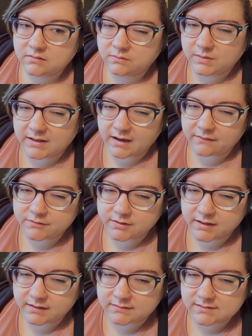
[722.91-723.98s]
Week after
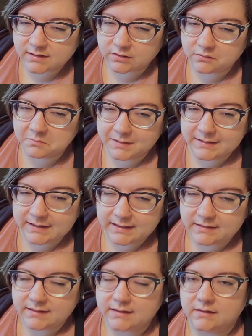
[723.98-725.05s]
next, like on Monday, I
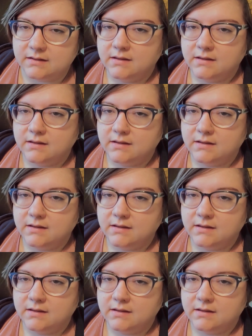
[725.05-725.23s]
think.